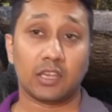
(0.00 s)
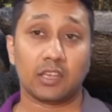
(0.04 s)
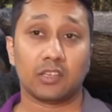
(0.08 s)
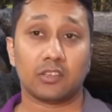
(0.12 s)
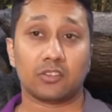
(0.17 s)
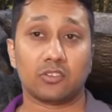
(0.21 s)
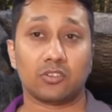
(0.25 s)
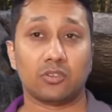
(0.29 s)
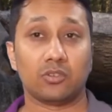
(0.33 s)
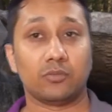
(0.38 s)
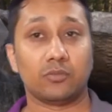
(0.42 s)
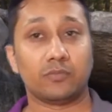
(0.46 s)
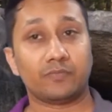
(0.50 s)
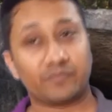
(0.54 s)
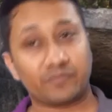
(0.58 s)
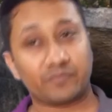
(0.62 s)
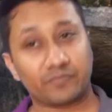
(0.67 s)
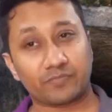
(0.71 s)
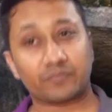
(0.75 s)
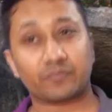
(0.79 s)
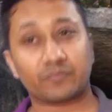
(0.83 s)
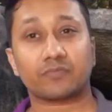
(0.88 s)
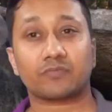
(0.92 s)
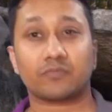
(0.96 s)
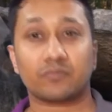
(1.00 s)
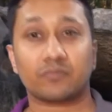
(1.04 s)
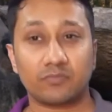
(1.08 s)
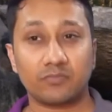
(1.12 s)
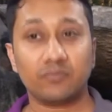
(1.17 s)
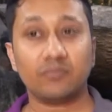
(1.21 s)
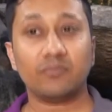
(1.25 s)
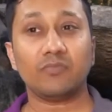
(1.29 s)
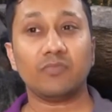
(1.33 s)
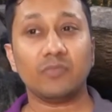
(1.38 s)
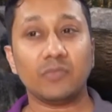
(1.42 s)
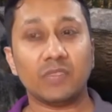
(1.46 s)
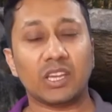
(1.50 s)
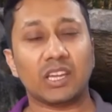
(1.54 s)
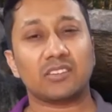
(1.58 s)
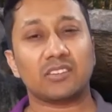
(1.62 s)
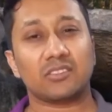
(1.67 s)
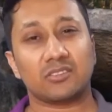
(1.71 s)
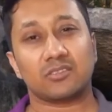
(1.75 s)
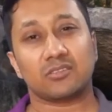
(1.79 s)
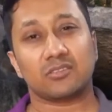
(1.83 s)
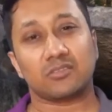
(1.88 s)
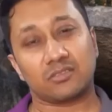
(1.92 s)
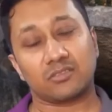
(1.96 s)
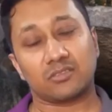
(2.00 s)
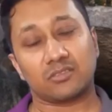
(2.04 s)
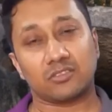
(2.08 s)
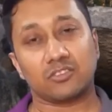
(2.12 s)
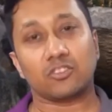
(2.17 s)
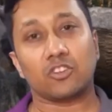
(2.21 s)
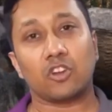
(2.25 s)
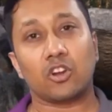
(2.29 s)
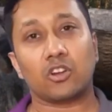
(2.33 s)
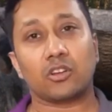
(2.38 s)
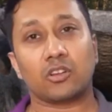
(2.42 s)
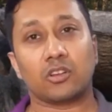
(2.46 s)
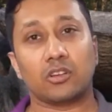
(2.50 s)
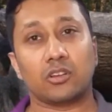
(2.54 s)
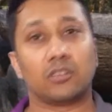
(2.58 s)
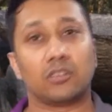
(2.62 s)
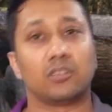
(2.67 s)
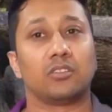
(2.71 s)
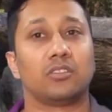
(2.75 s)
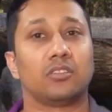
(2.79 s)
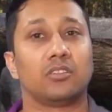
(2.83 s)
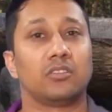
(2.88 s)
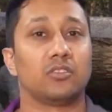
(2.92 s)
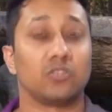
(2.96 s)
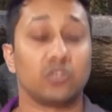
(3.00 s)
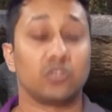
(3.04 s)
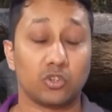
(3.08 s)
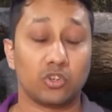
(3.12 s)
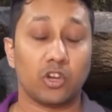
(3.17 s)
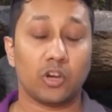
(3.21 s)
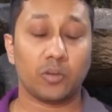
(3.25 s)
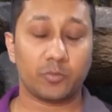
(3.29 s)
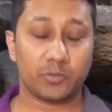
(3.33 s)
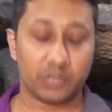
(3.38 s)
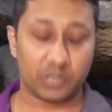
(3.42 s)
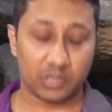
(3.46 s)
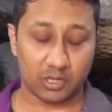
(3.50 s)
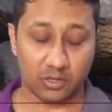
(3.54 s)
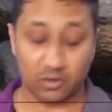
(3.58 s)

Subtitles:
So that's not a good option